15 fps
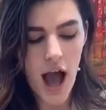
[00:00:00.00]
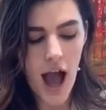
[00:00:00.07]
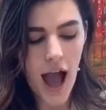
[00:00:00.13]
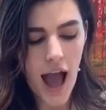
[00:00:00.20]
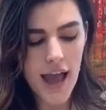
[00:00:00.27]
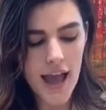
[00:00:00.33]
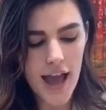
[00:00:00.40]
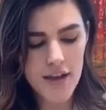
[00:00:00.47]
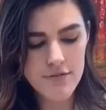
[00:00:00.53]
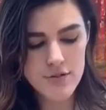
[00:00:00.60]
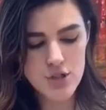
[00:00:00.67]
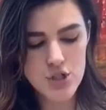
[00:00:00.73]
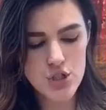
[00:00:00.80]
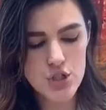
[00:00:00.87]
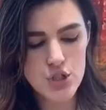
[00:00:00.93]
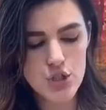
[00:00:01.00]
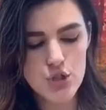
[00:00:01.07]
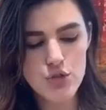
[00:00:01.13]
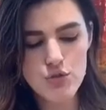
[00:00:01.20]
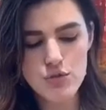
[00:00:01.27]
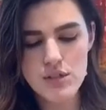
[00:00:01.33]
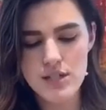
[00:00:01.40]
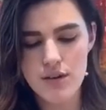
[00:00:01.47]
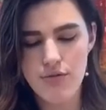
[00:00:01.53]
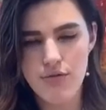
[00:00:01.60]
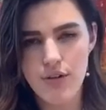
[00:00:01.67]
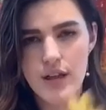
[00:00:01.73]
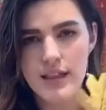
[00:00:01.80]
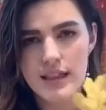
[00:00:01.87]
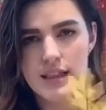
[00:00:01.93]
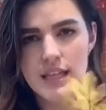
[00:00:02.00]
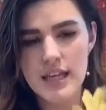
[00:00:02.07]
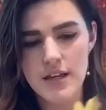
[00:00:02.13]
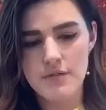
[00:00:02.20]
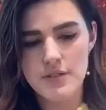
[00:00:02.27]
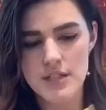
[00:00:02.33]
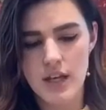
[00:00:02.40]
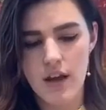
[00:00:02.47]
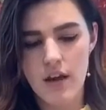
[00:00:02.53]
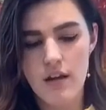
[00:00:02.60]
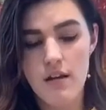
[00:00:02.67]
I have two different leaves here.